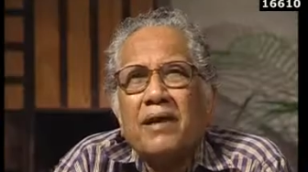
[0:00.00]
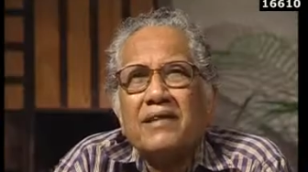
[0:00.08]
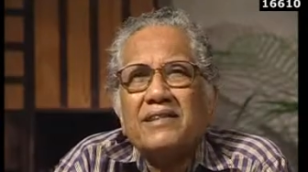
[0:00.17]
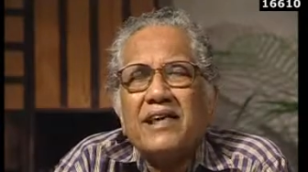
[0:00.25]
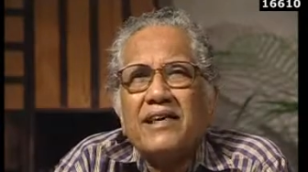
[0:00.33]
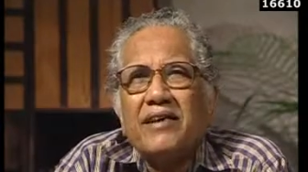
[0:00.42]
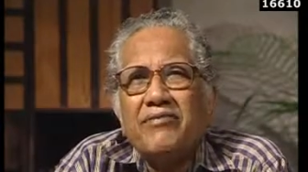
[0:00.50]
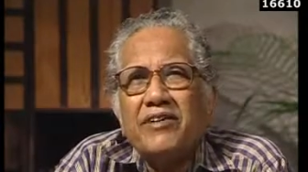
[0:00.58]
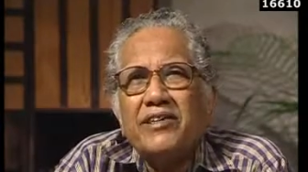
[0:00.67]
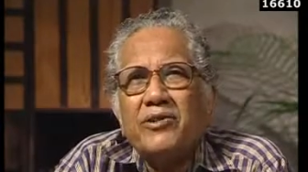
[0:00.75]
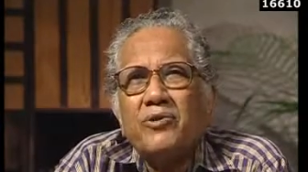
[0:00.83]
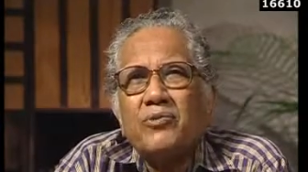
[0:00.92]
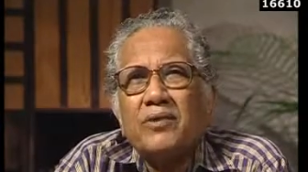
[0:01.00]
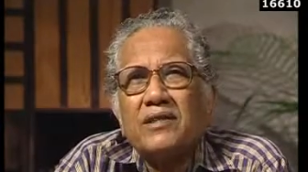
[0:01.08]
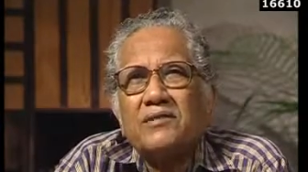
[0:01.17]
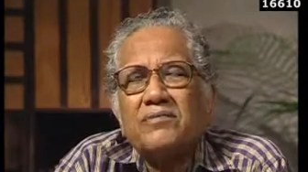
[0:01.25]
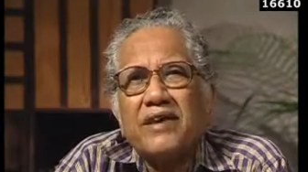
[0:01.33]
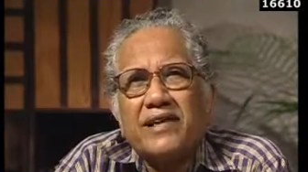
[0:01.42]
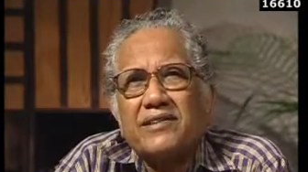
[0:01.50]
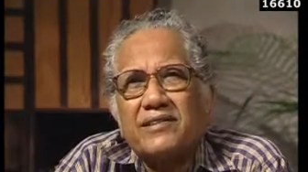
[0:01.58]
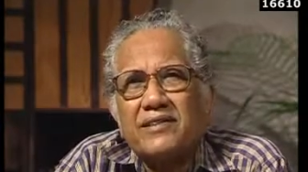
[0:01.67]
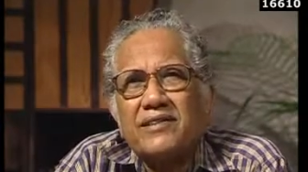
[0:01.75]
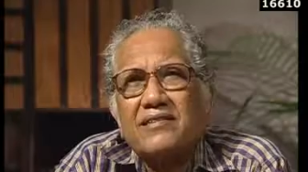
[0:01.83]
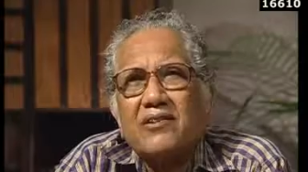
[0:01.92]
But the revenue was
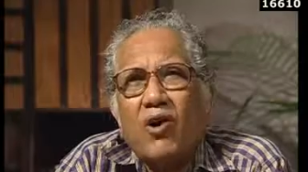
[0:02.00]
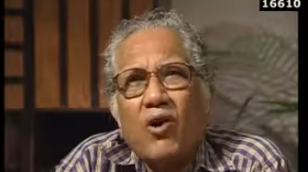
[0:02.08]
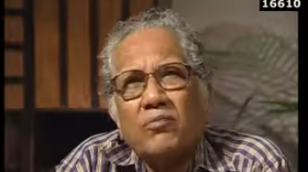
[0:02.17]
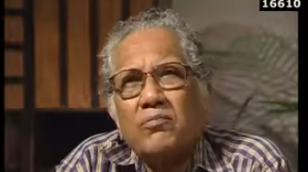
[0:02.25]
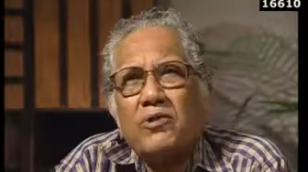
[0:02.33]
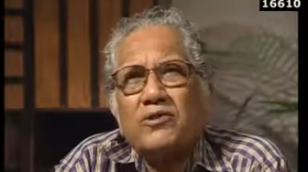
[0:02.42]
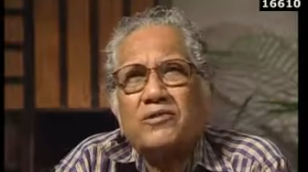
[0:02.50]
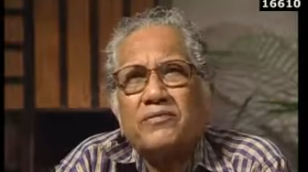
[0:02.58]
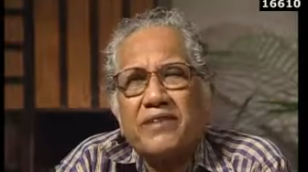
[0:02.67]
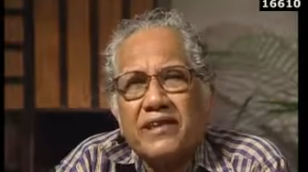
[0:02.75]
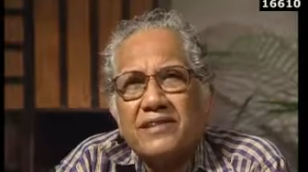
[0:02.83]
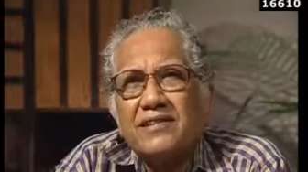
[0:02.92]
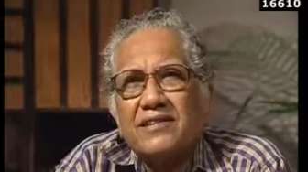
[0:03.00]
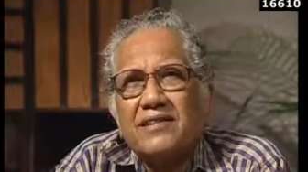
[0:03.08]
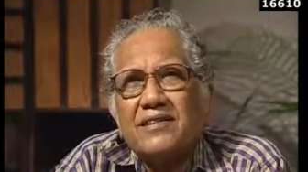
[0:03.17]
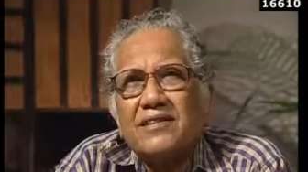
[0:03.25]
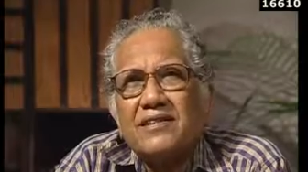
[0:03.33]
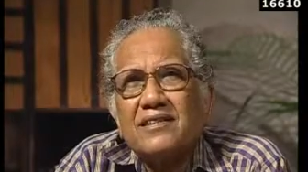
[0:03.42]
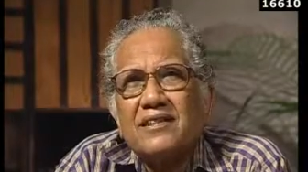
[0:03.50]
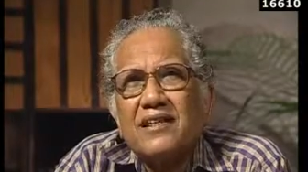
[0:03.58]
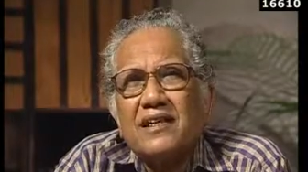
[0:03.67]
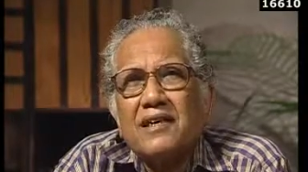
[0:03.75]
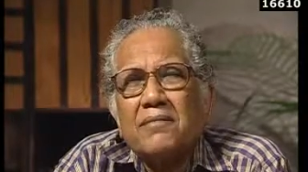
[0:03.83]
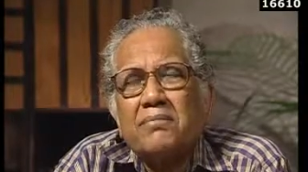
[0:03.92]
fixed, almost fixed.
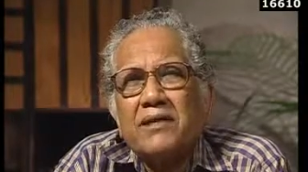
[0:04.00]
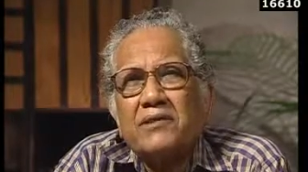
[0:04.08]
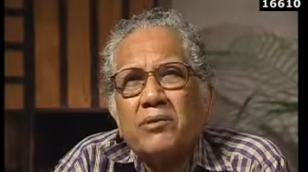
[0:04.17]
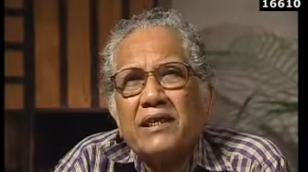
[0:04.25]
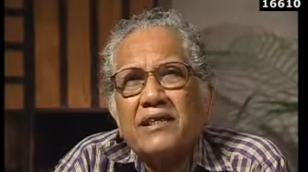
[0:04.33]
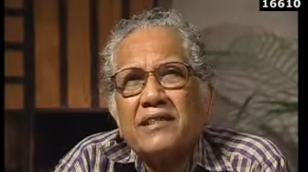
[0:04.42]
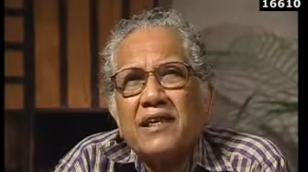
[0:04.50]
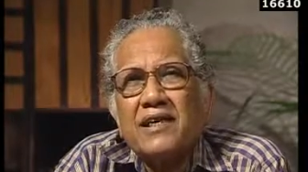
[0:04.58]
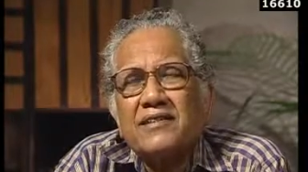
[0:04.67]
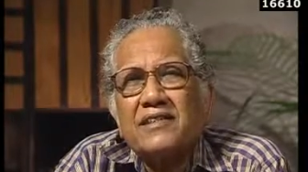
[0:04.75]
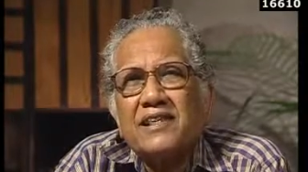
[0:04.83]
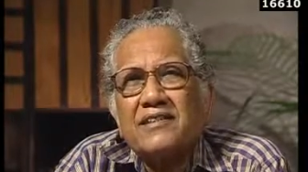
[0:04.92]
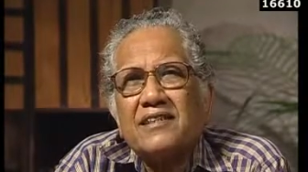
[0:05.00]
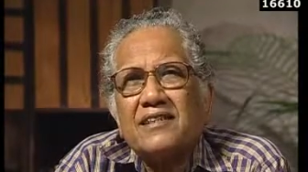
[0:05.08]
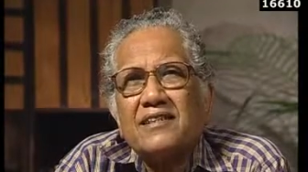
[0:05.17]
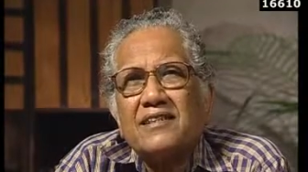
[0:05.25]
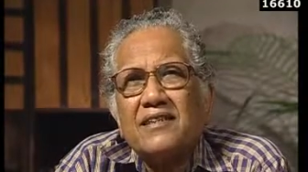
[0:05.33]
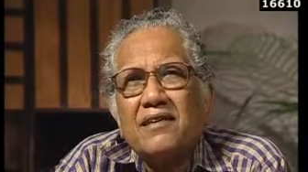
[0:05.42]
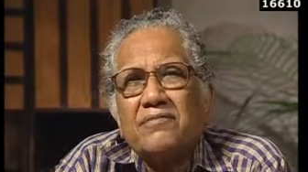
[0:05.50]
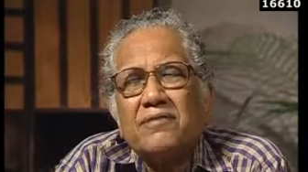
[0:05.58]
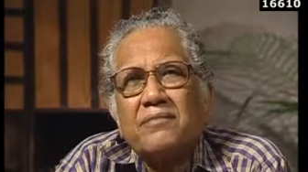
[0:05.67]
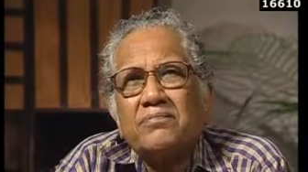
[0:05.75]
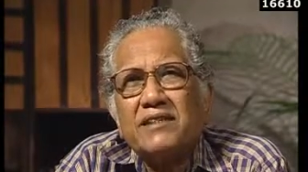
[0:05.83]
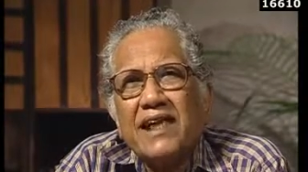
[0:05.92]
Between
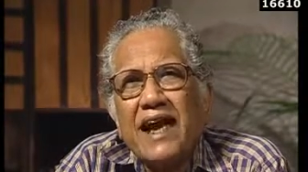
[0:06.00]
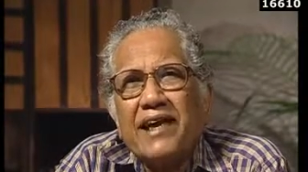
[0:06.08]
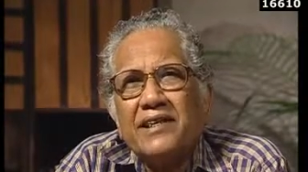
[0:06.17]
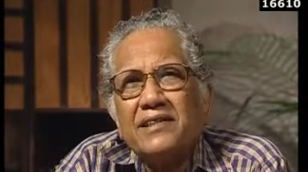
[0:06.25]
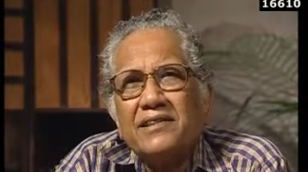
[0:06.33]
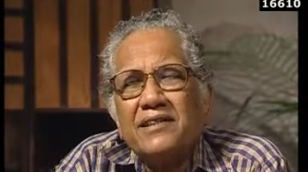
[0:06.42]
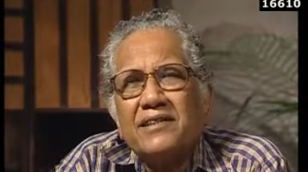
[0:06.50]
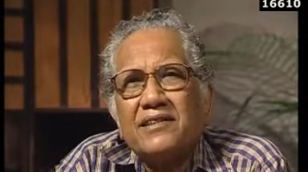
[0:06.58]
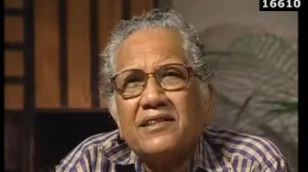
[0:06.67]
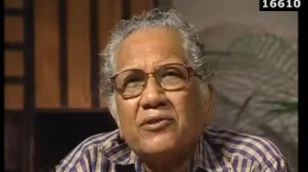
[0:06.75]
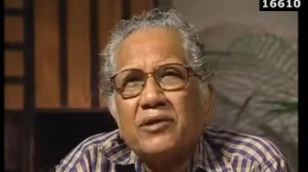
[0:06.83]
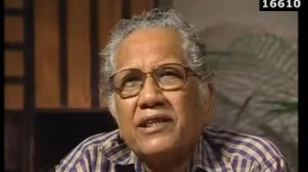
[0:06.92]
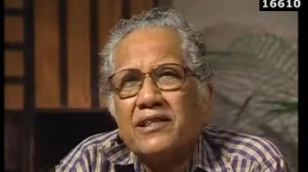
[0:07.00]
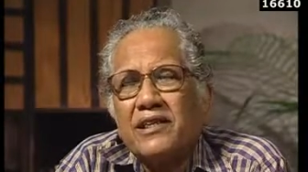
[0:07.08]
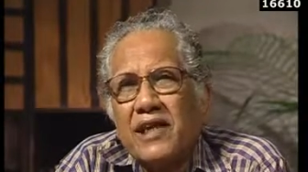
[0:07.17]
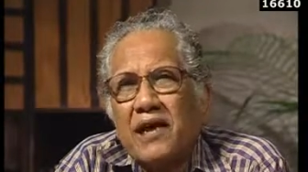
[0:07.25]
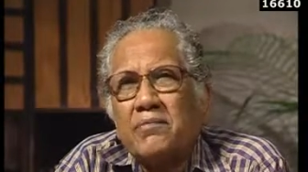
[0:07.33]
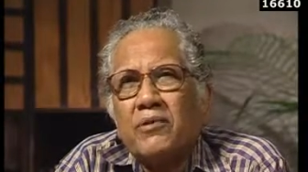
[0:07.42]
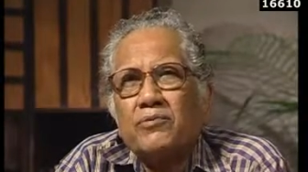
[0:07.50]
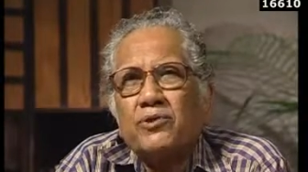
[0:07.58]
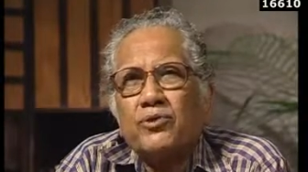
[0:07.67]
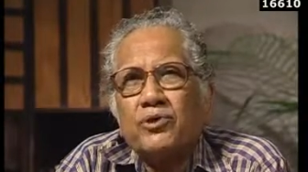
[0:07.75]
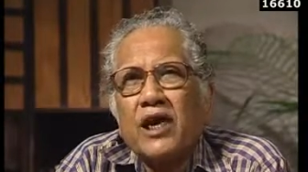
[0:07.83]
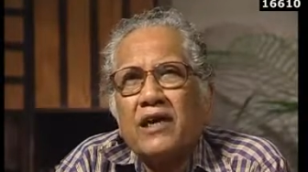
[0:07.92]
1658, during the time of
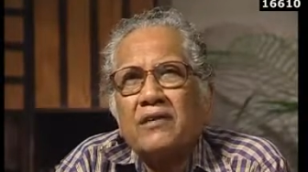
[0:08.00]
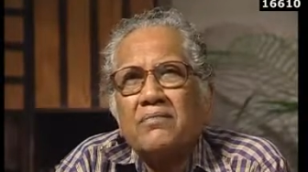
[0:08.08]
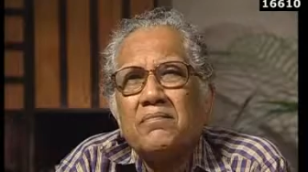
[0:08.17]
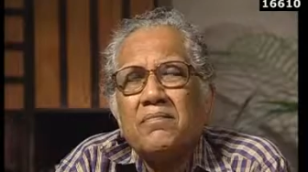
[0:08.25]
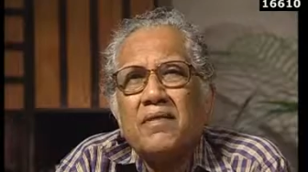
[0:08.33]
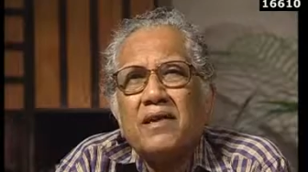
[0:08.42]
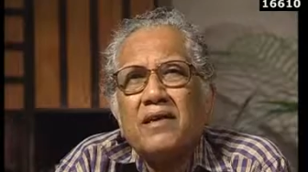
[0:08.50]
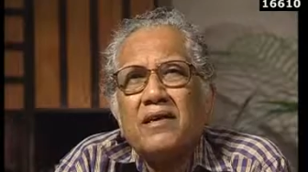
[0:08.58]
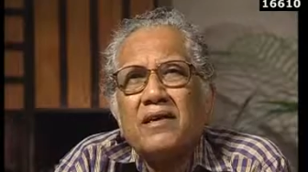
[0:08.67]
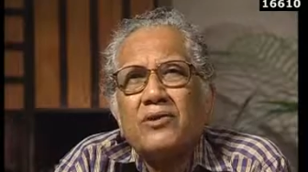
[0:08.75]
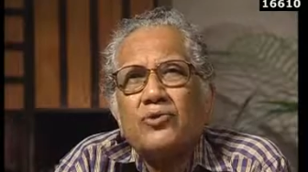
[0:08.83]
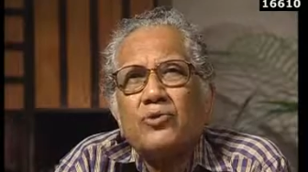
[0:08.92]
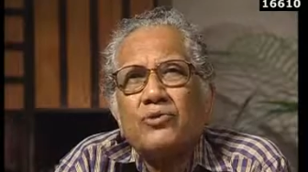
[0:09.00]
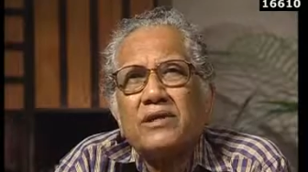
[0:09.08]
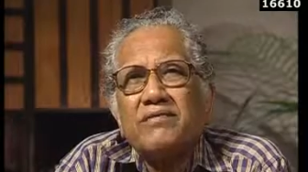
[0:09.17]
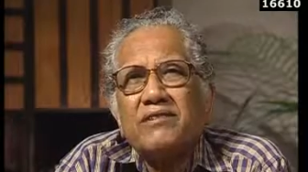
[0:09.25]
Shuja, to